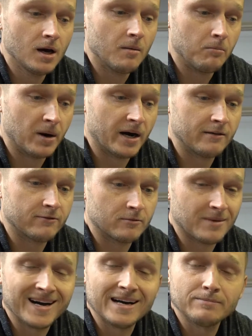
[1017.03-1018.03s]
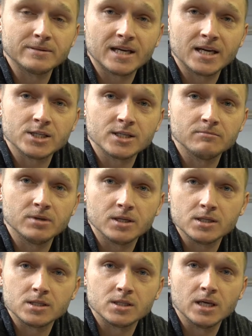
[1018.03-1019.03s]
But for my application,
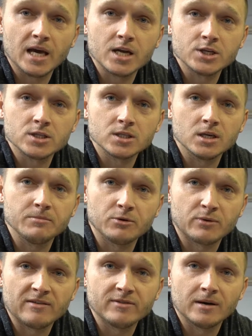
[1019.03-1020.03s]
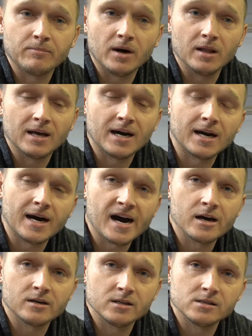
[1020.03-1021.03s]
because the engine's going to be revved up a lot
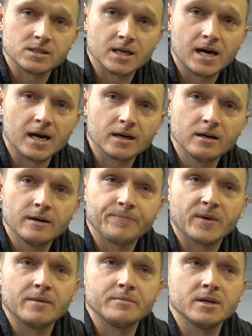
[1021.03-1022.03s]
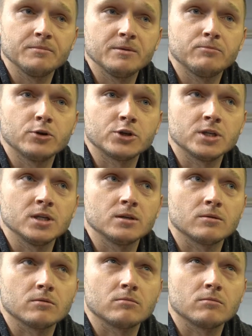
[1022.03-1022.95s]
higher than stock, I'm going to be pushing